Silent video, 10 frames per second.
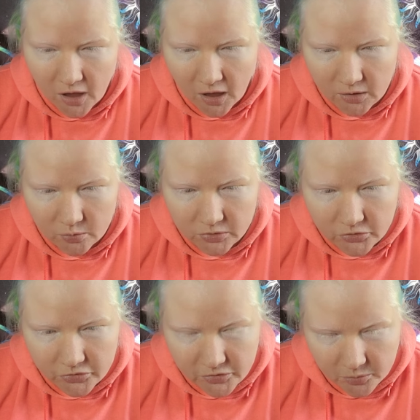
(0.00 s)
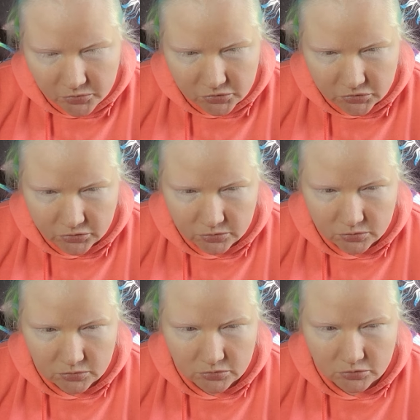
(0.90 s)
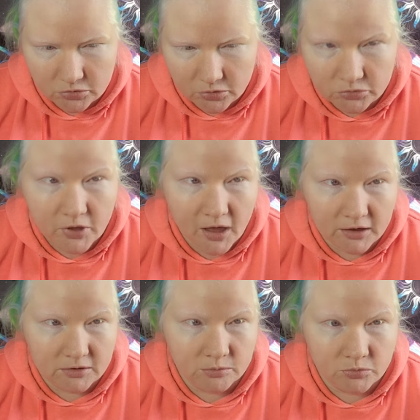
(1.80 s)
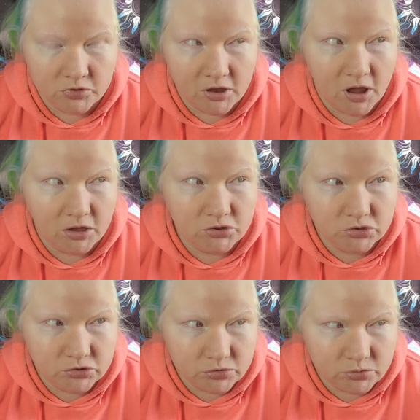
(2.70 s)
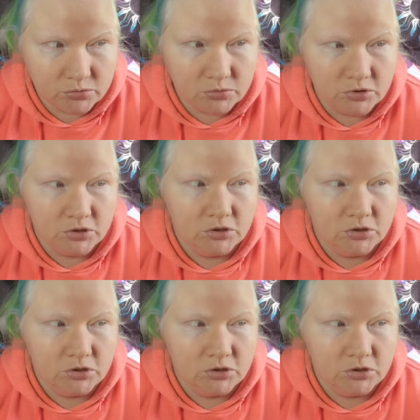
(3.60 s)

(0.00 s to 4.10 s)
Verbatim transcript: I will substitute those items and I do